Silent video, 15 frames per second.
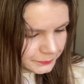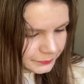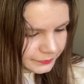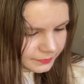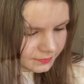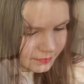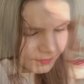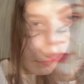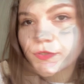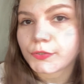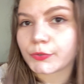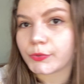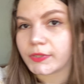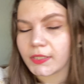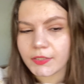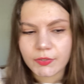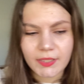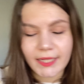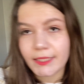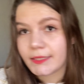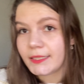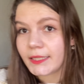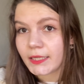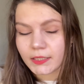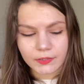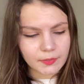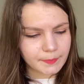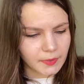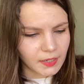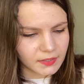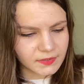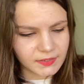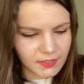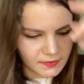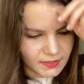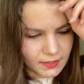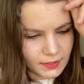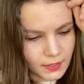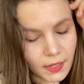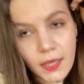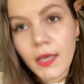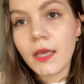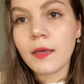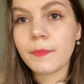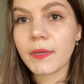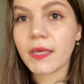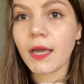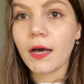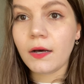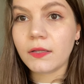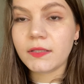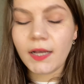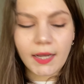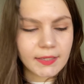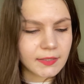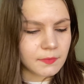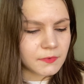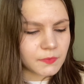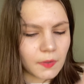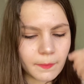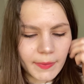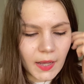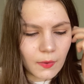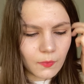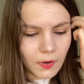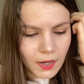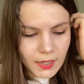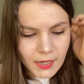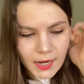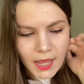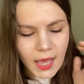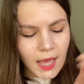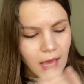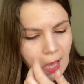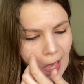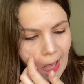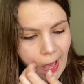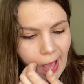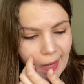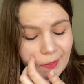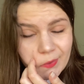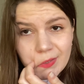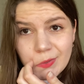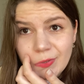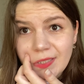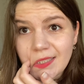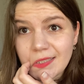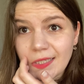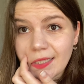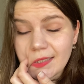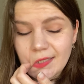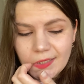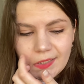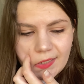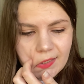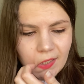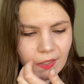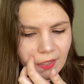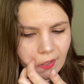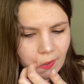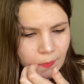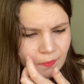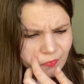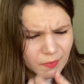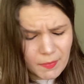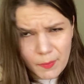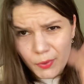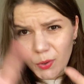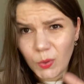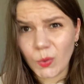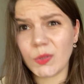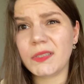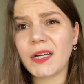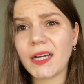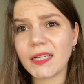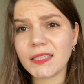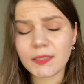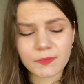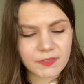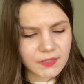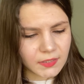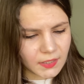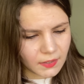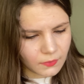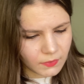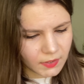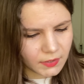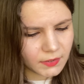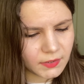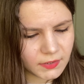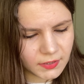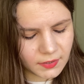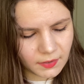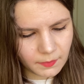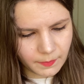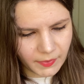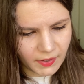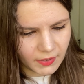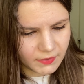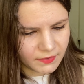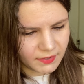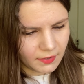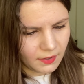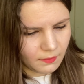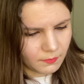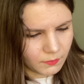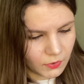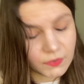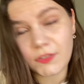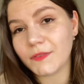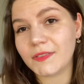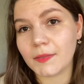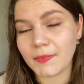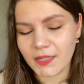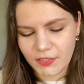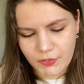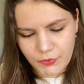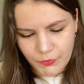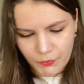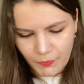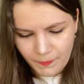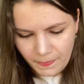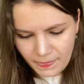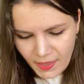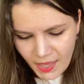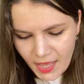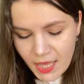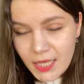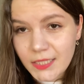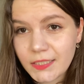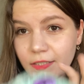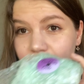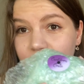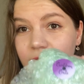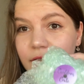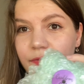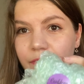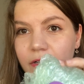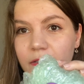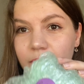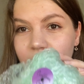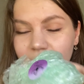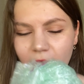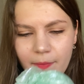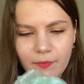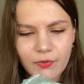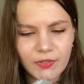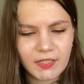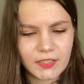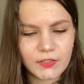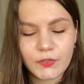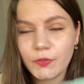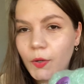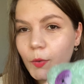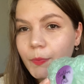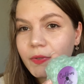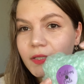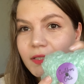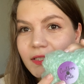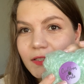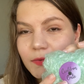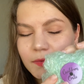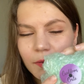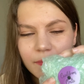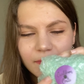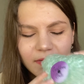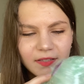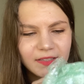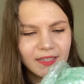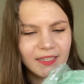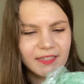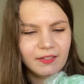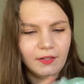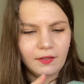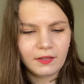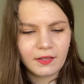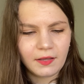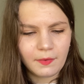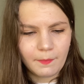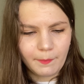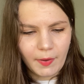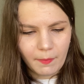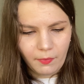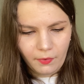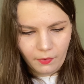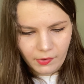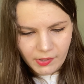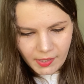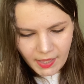I'm just going to like dig in the boxes and pick out items one by one. Uh, I don't exactly uh, remember all the items that I ordered, but uh, most of them I do. So the first one, I'm going to open this one with a little bubble